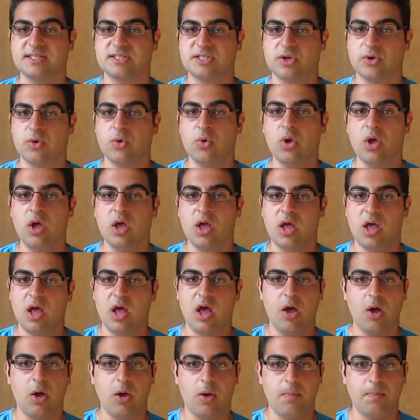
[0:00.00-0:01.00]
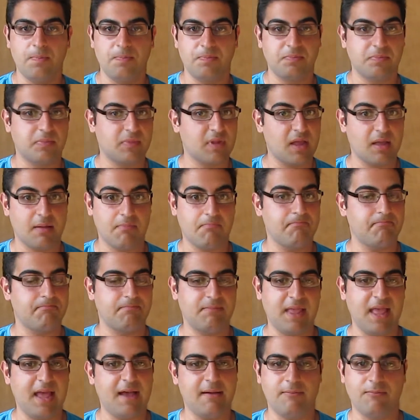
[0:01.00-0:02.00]
So, um,
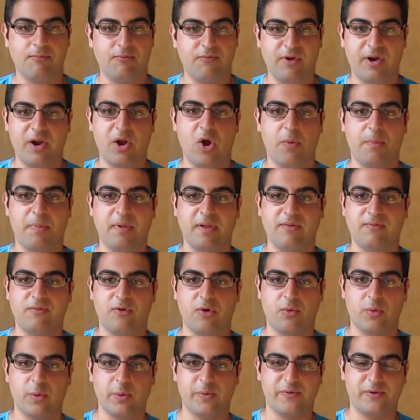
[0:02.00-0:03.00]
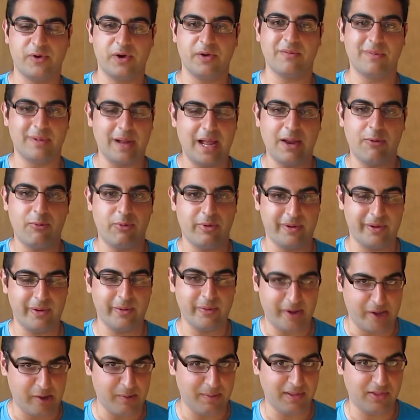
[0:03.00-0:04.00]
yeah, really hoping for forever. I
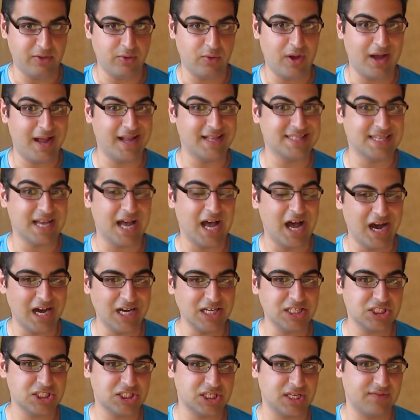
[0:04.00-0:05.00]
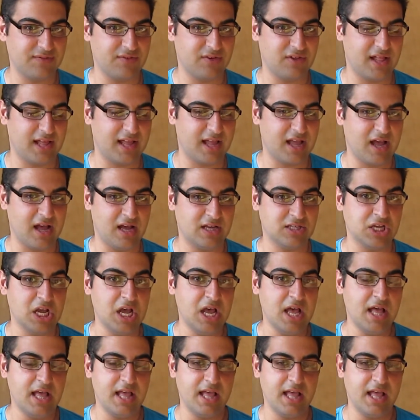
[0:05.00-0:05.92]
really recommend you guys Hush if you like Hush.